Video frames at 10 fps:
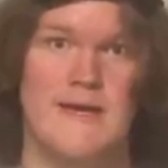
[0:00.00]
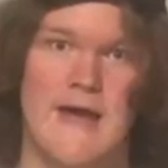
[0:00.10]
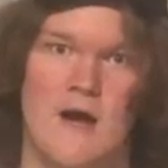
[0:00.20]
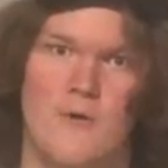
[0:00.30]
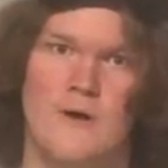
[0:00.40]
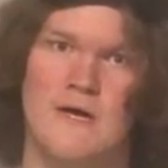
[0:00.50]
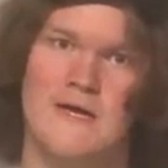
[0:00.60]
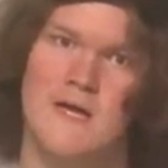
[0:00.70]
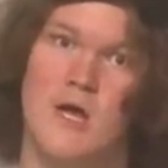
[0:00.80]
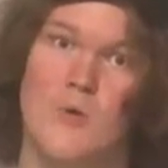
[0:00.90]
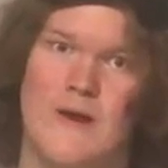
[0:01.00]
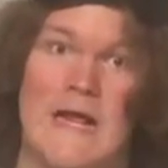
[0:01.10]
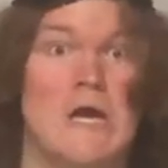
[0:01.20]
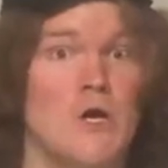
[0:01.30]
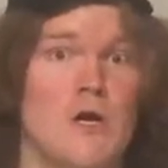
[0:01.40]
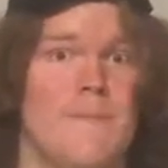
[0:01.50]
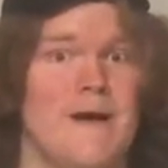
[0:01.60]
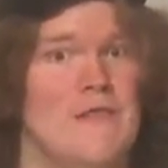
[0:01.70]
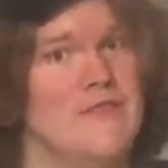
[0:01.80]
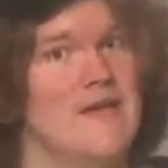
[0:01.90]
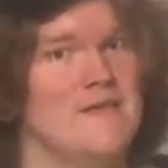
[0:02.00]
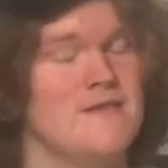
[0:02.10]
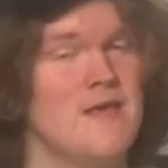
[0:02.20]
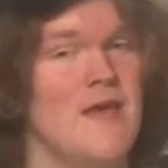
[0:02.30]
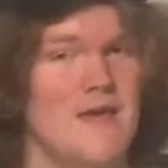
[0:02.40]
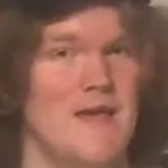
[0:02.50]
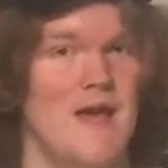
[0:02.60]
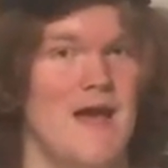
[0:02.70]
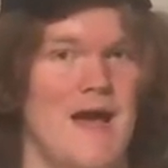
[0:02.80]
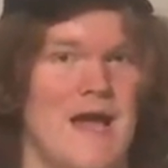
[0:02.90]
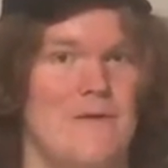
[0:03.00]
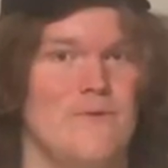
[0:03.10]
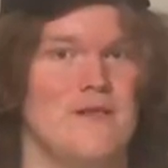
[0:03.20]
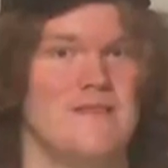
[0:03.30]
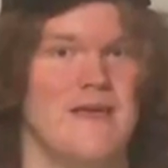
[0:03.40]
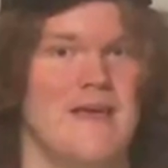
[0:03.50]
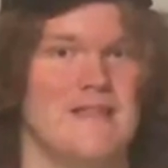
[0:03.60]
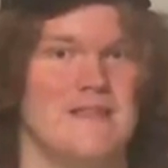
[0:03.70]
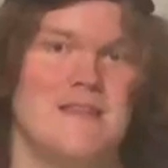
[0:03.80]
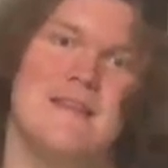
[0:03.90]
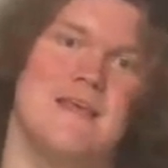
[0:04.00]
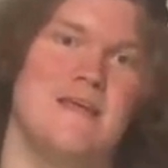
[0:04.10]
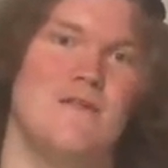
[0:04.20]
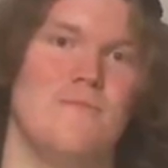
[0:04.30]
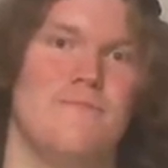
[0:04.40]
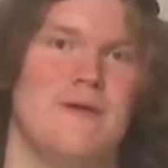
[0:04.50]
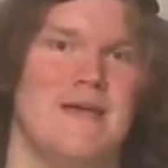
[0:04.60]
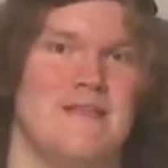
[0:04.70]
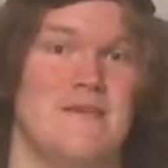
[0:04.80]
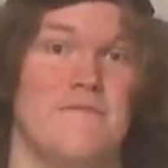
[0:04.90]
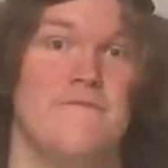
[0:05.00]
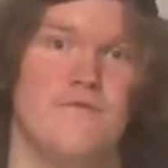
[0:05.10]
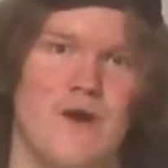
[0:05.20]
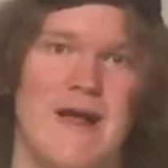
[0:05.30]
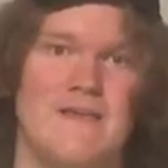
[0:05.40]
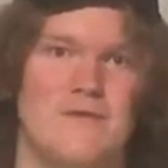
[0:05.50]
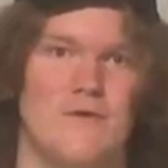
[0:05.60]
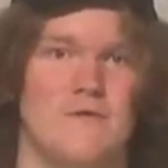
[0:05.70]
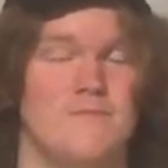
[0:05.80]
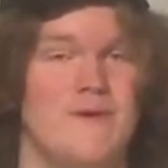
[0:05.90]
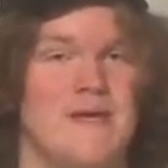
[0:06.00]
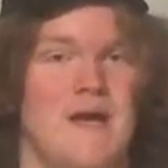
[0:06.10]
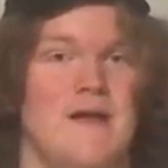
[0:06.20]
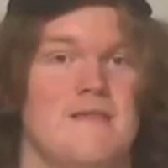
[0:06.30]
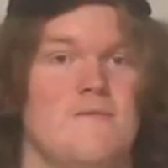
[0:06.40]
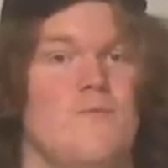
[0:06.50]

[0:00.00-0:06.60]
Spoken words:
Now, when I heard about this, I was a little bit frazzled because,